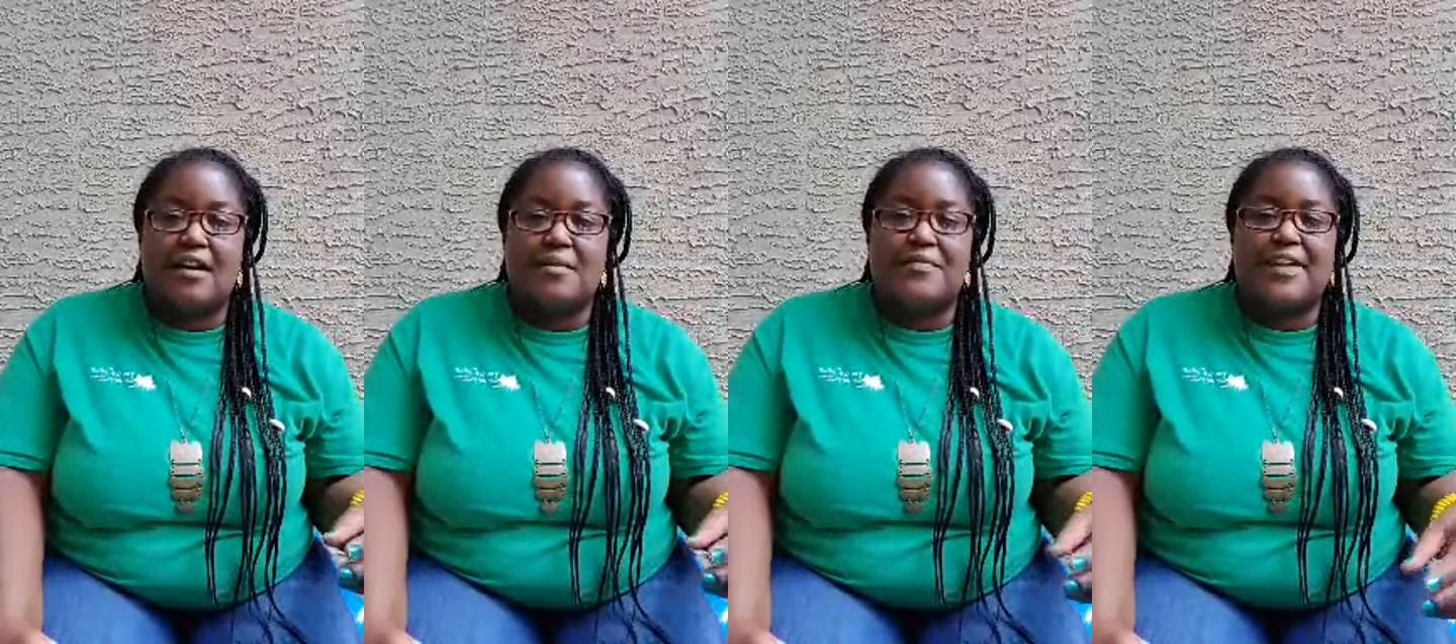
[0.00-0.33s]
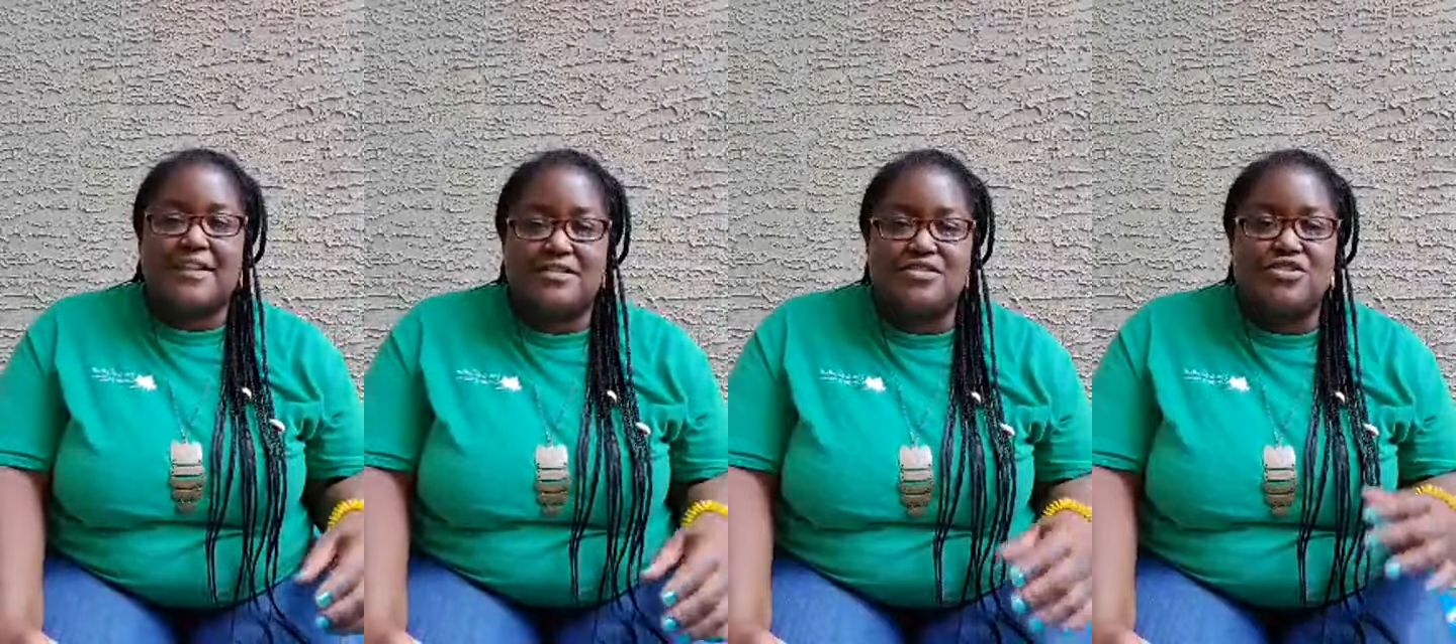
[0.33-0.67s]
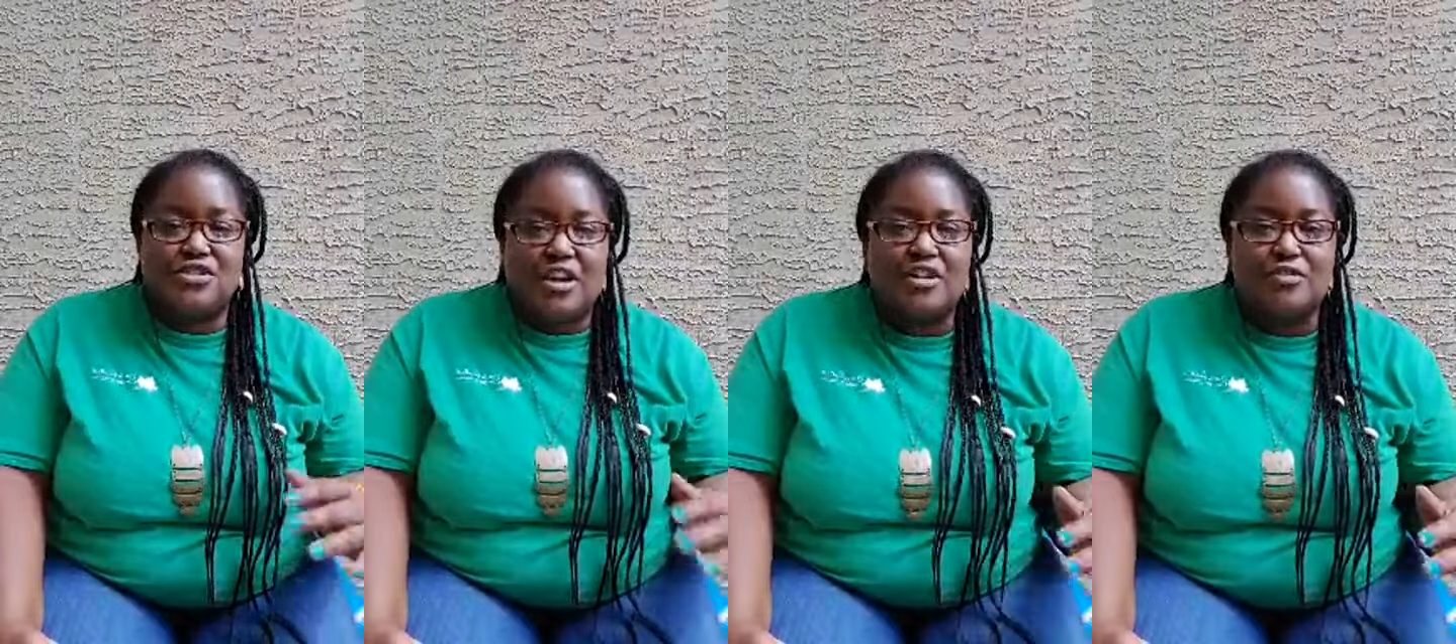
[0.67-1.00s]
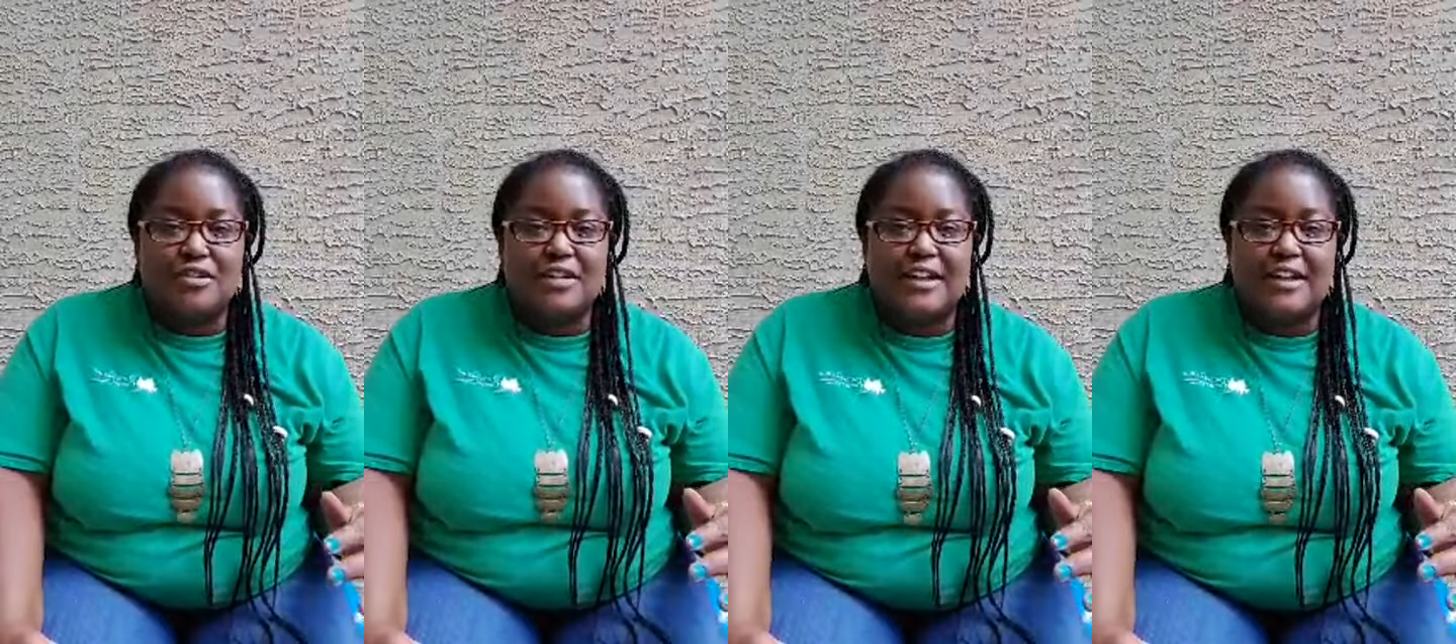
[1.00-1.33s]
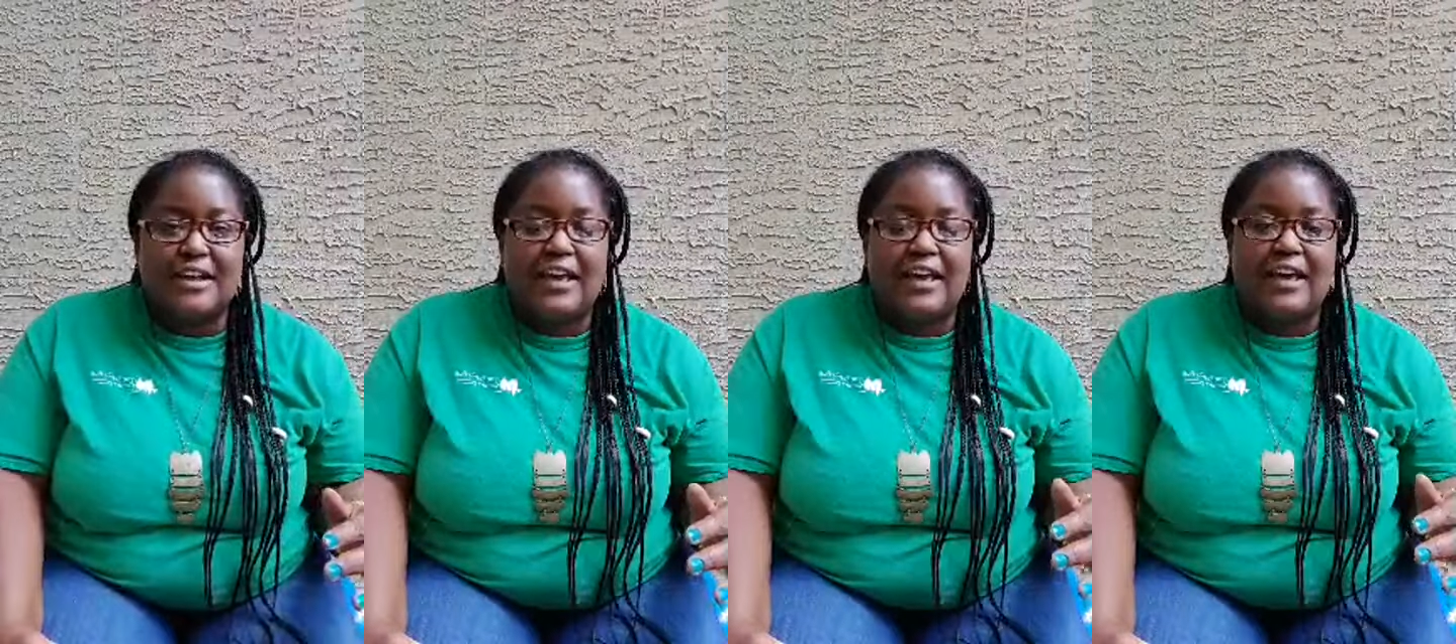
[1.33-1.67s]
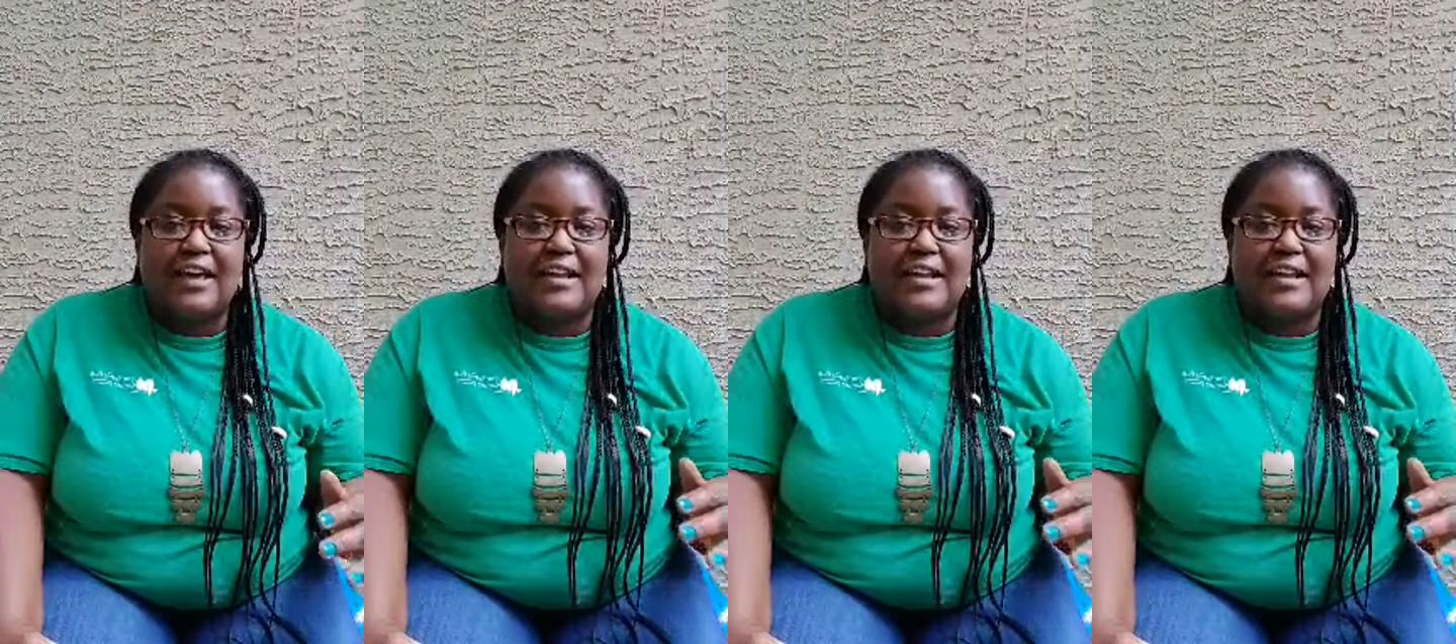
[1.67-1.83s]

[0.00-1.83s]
that's generally an